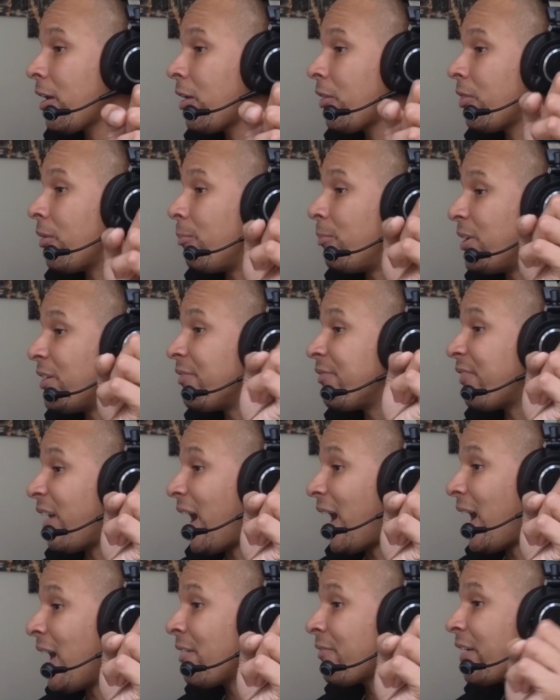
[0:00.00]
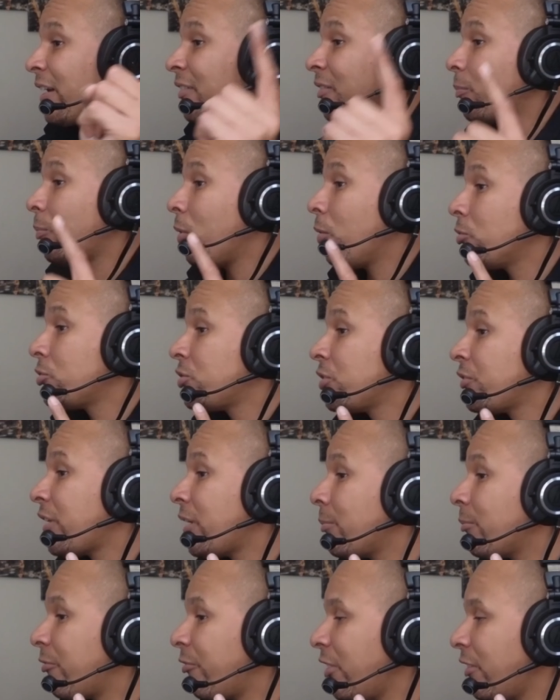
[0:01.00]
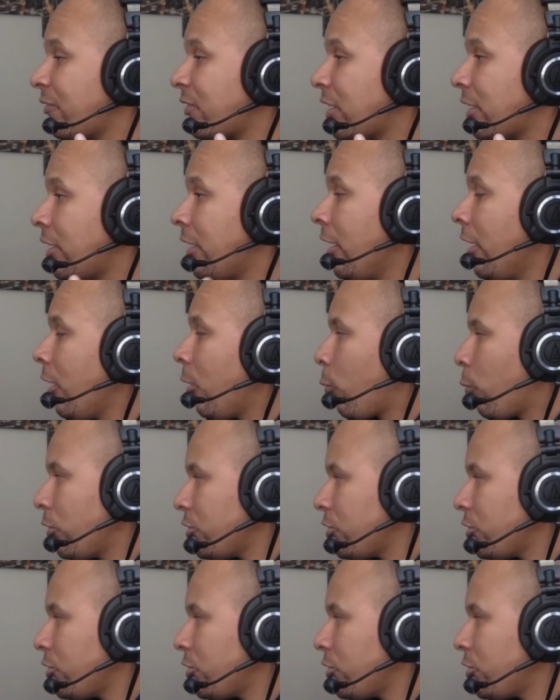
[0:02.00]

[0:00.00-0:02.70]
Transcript: the B5 as opposed to the M50, we're